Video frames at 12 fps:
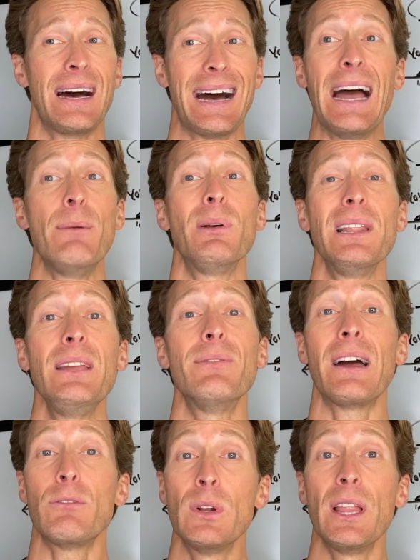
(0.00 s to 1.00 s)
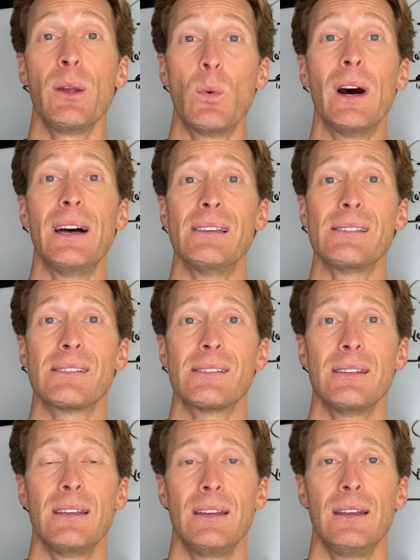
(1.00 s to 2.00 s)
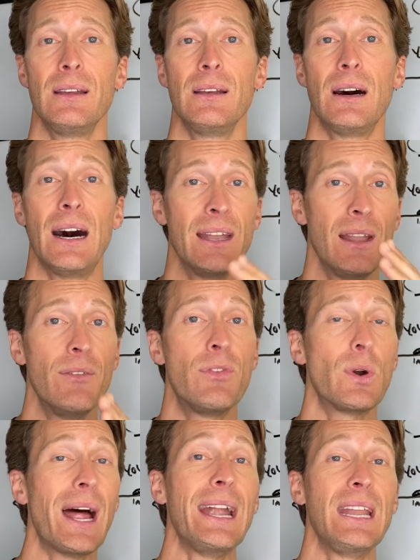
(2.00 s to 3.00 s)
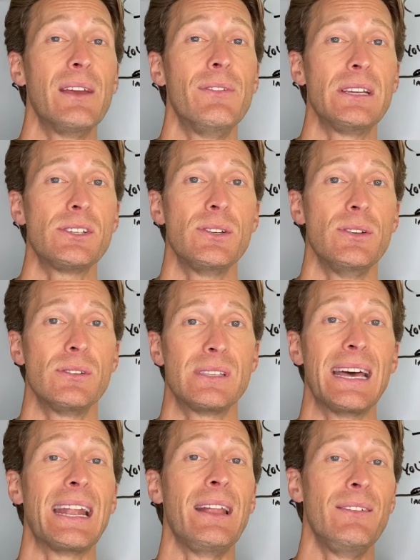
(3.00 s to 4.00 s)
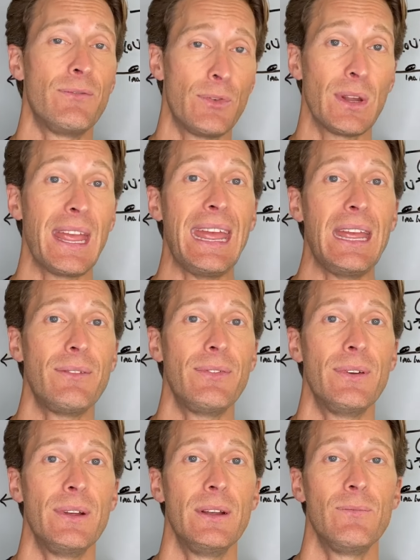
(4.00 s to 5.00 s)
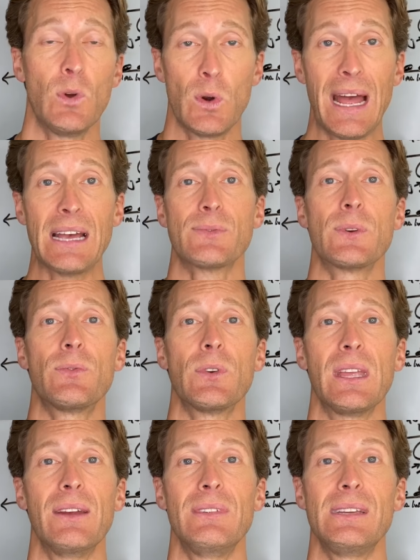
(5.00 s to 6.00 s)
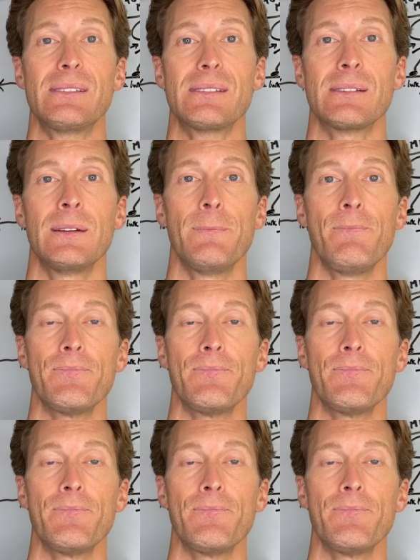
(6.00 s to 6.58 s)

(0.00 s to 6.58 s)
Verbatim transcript: I believe I really was on the variety of issues that I forgave or asked for forgiveness.